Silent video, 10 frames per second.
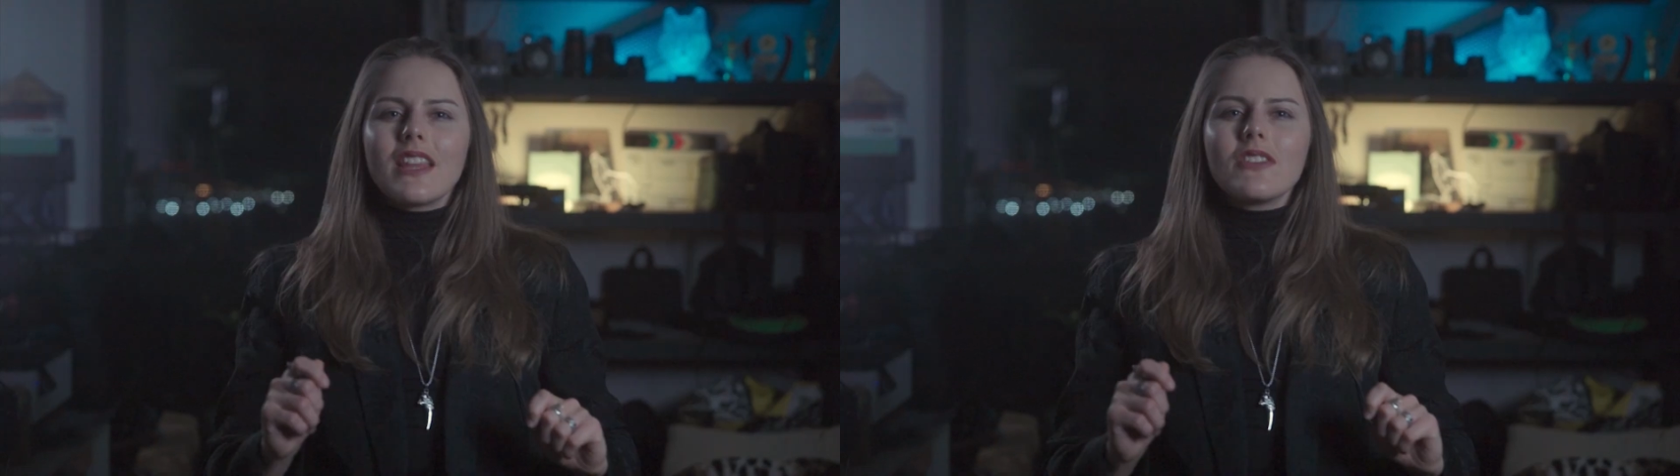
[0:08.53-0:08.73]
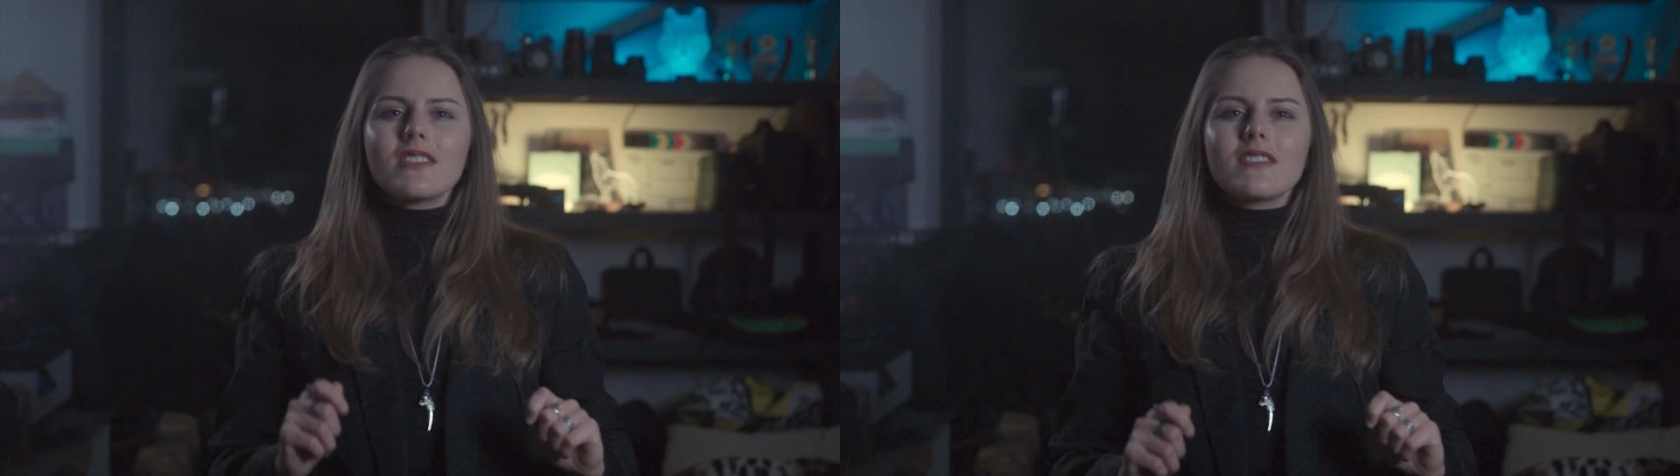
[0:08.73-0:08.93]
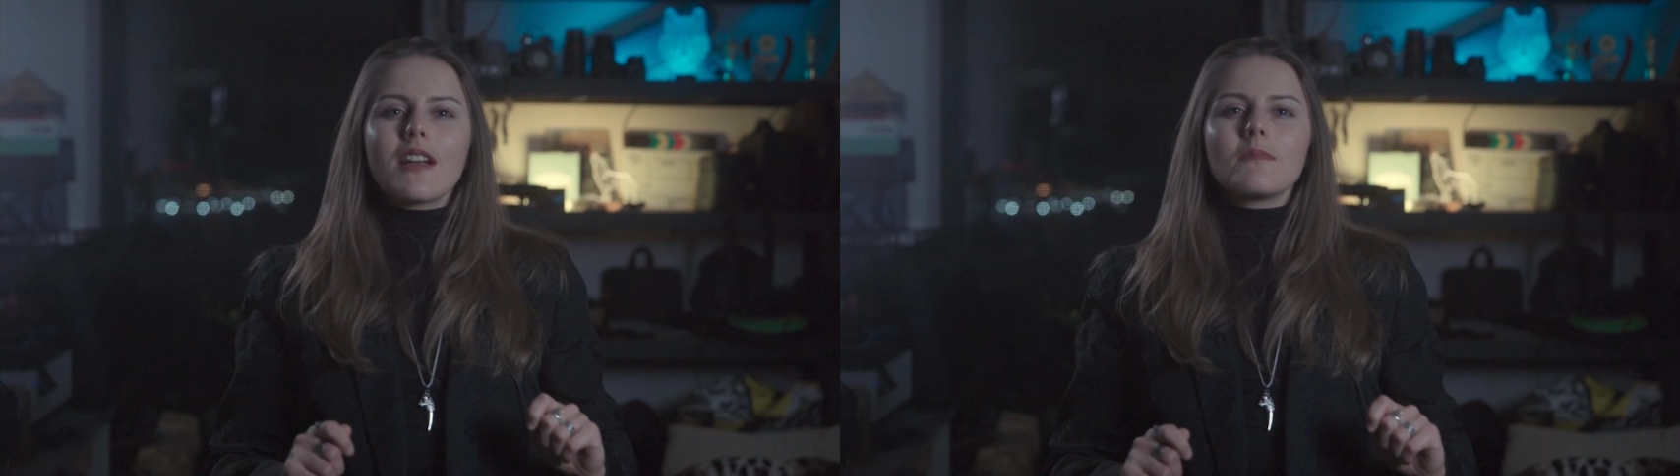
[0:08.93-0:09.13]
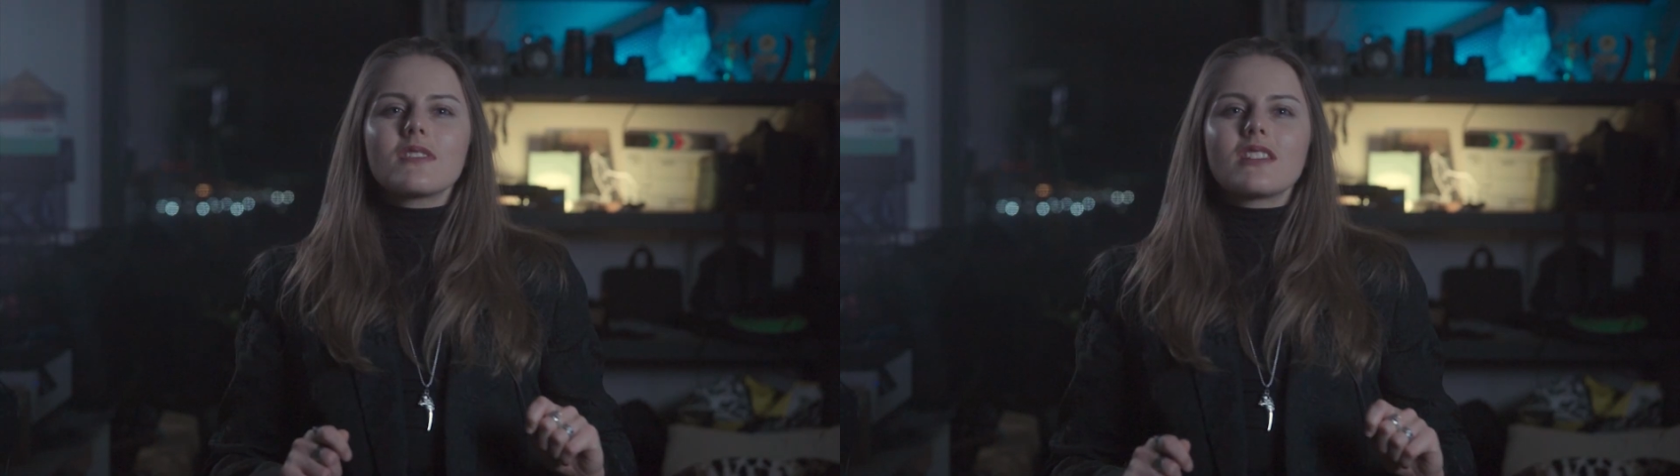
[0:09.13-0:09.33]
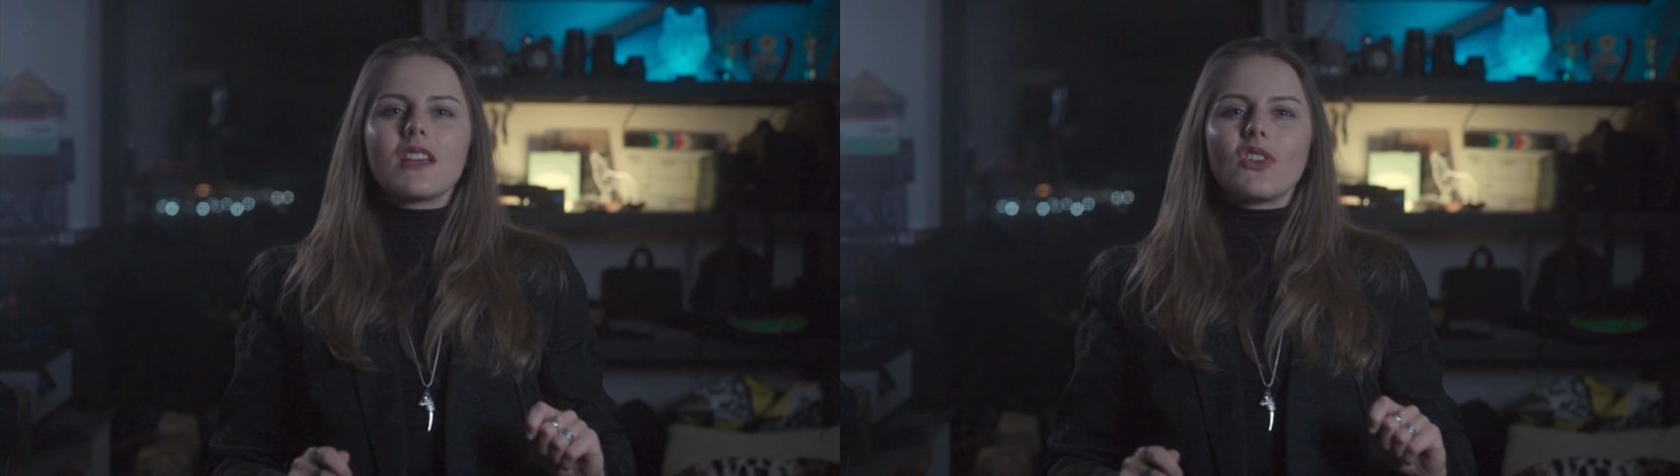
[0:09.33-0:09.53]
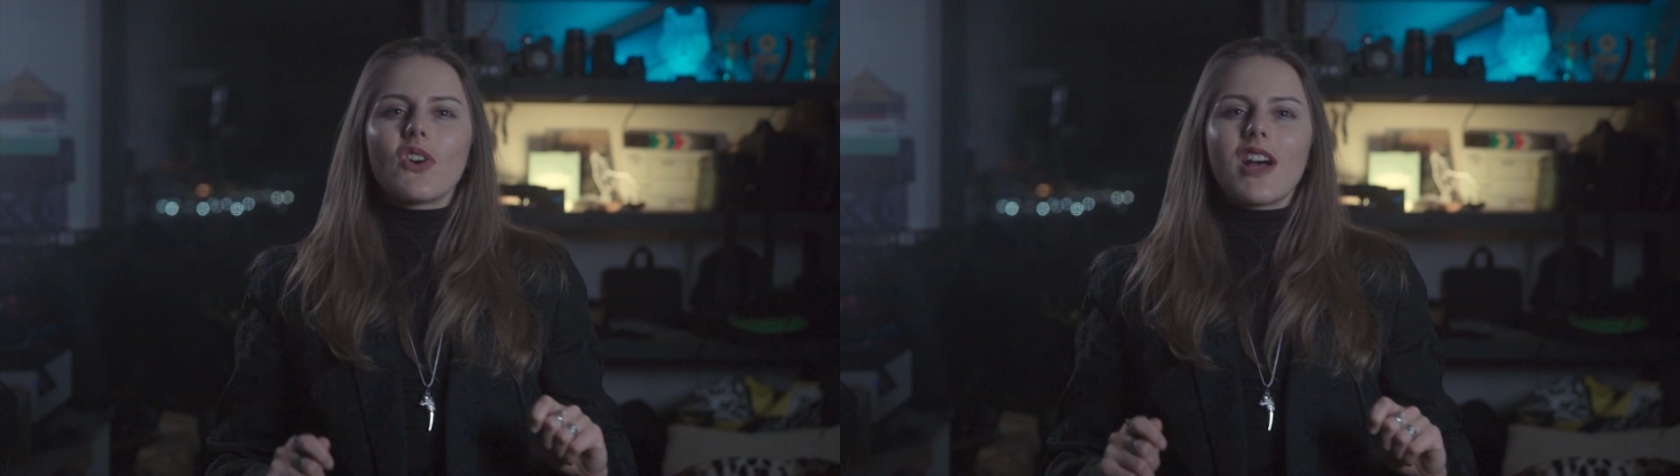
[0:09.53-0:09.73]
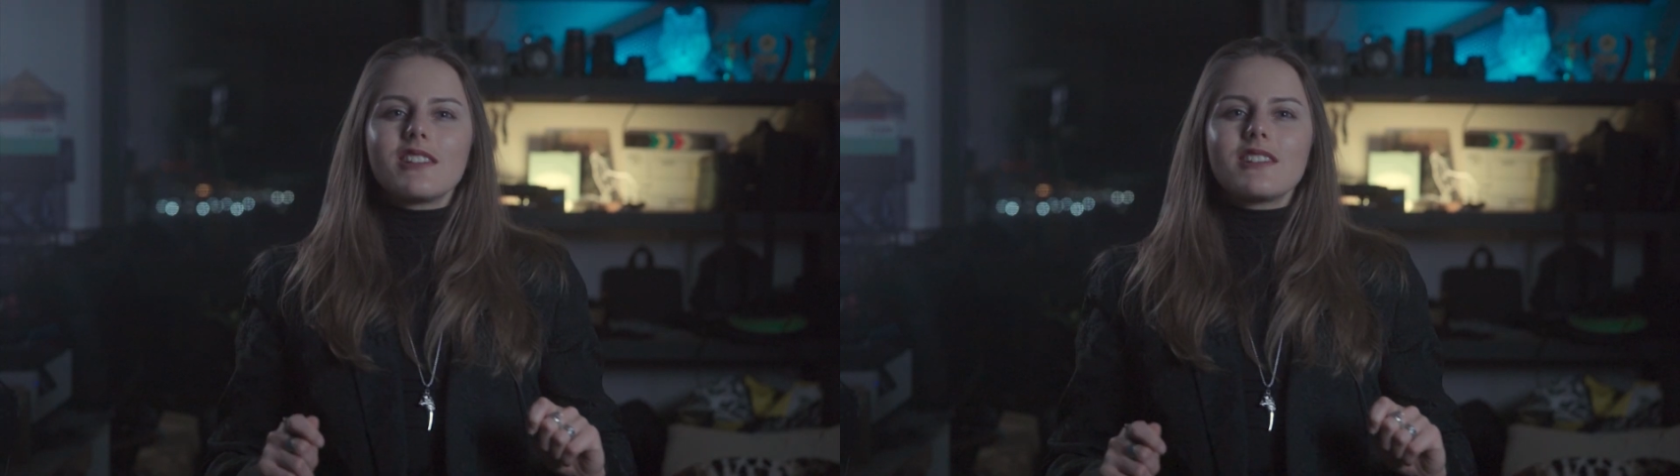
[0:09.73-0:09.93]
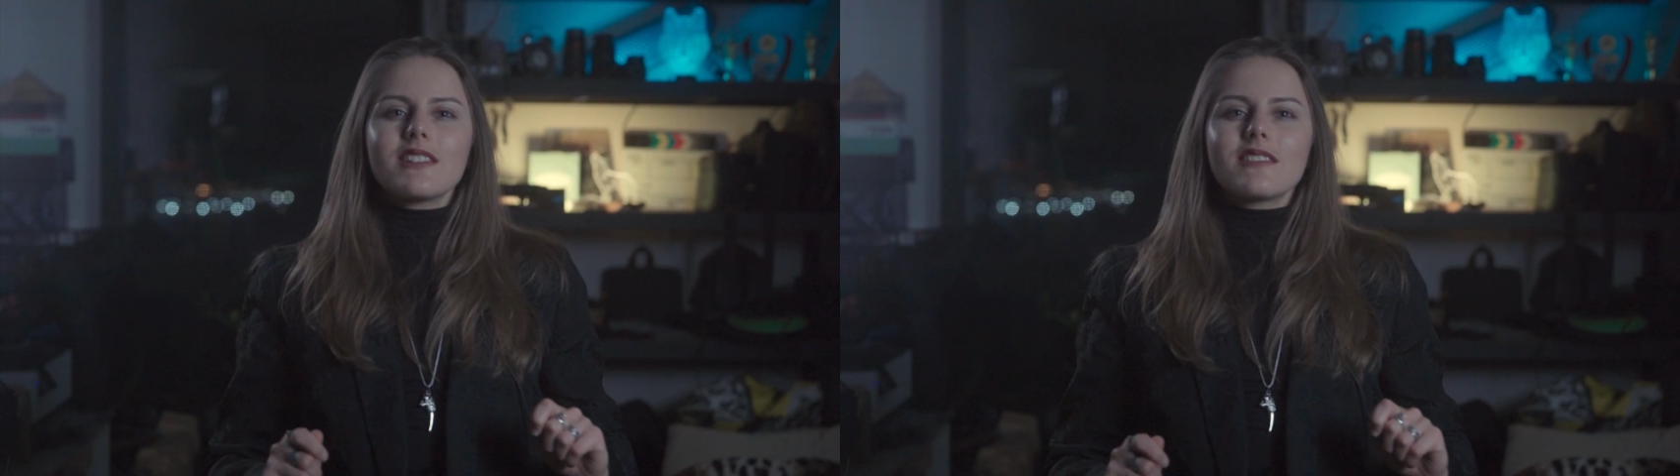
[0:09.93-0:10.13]
Now it's time to take your
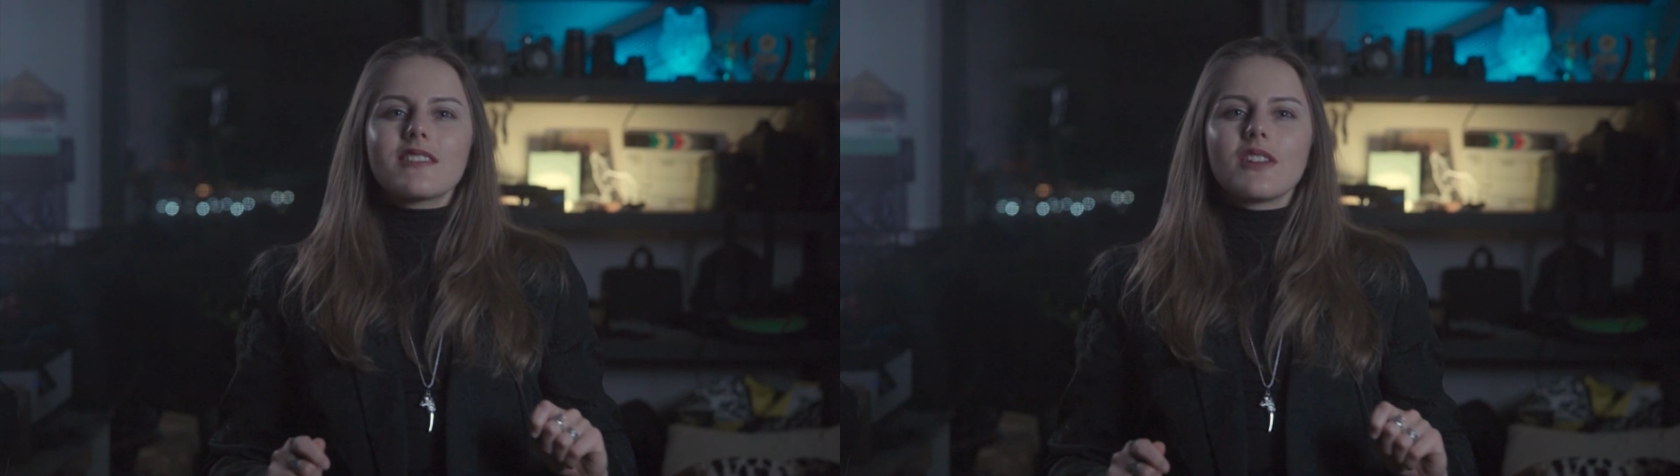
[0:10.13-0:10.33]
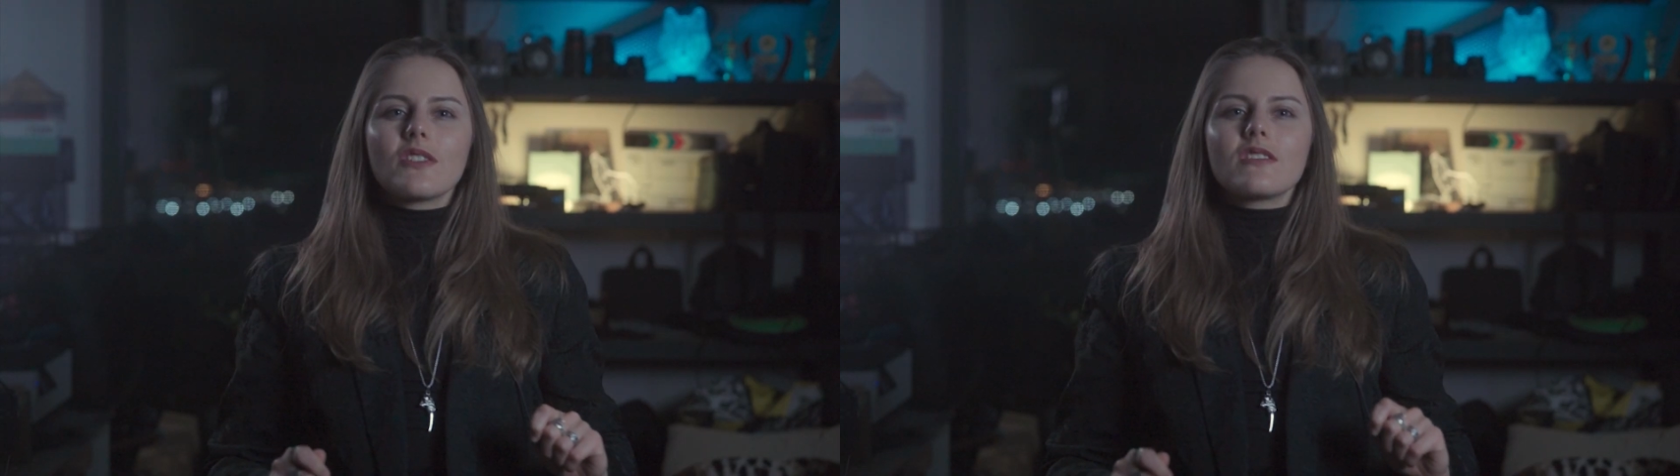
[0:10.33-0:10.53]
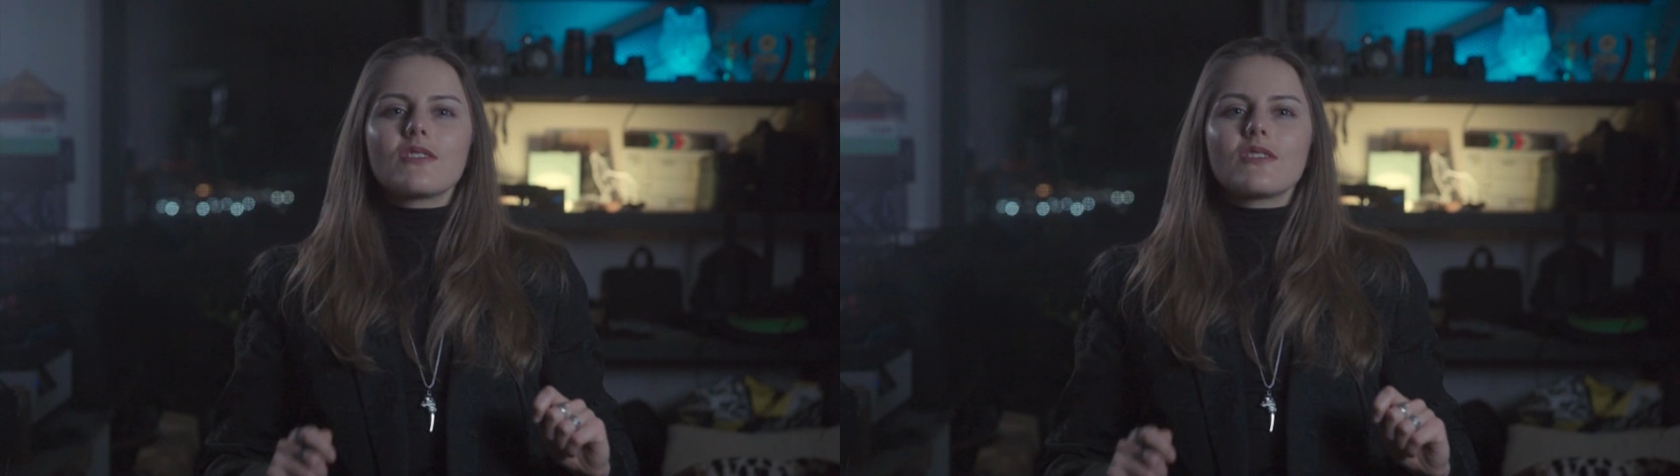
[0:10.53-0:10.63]
editing skills